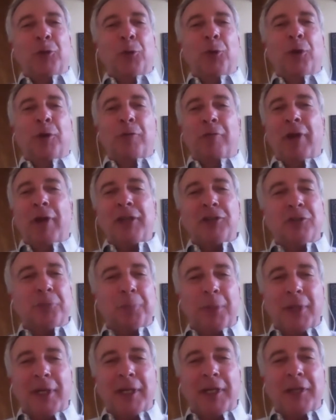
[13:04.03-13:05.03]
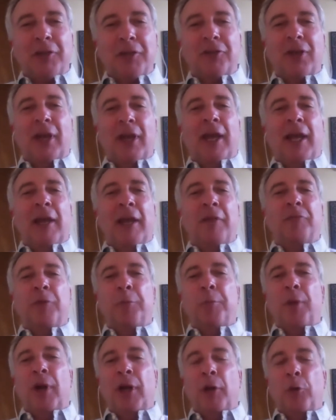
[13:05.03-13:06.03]
a great speech and
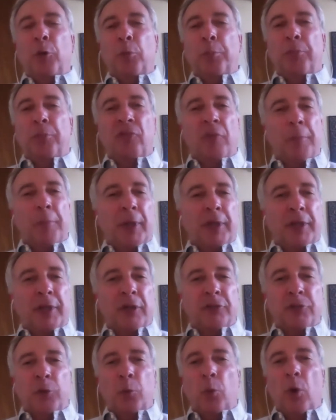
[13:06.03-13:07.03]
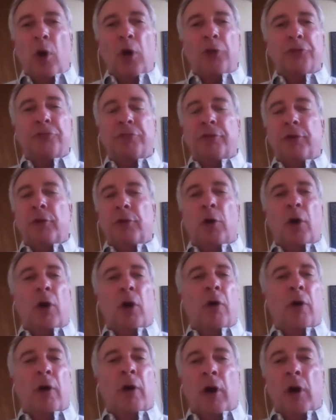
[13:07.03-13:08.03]
from my years on Wall Street
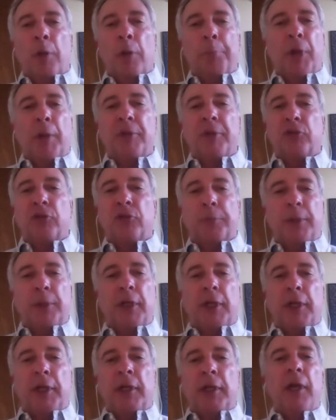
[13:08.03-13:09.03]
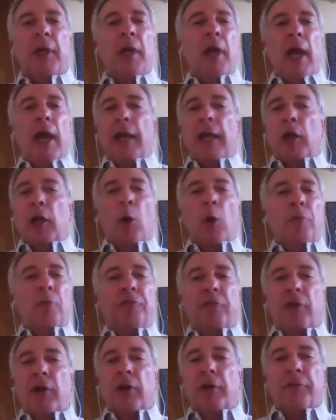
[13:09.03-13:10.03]
or public speaking and go in
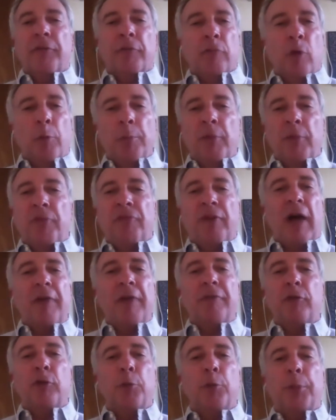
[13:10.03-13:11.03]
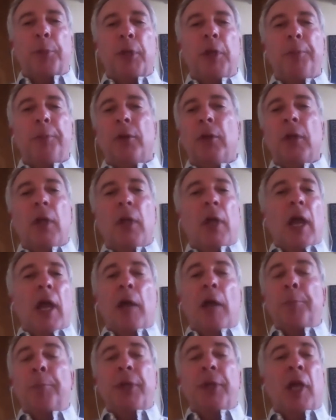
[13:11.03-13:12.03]
front of a room of 500 people
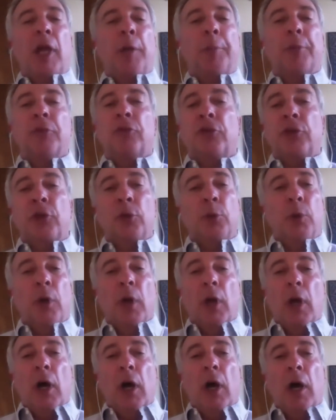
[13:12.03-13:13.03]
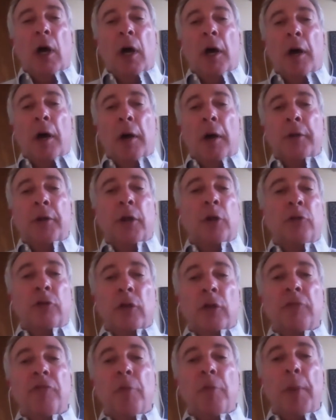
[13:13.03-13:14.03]
and be able to
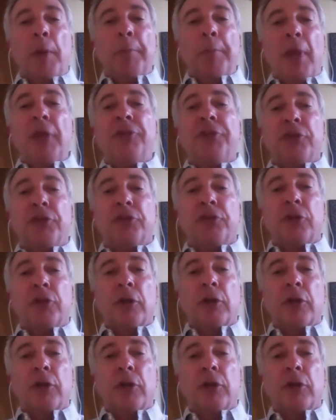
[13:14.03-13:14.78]
deliver my message.